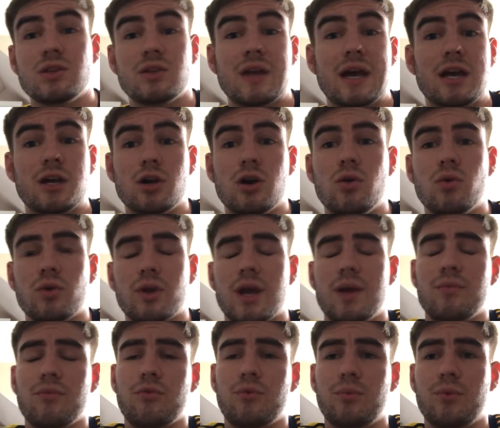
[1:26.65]
Their goal
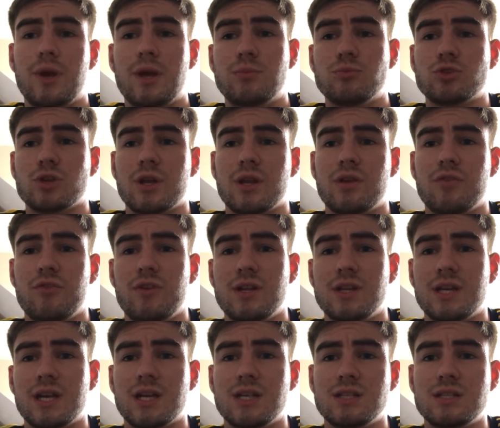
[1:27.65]
came from him trying to defend
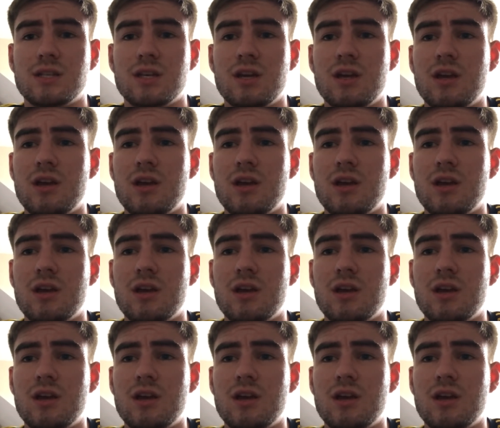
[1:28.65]
against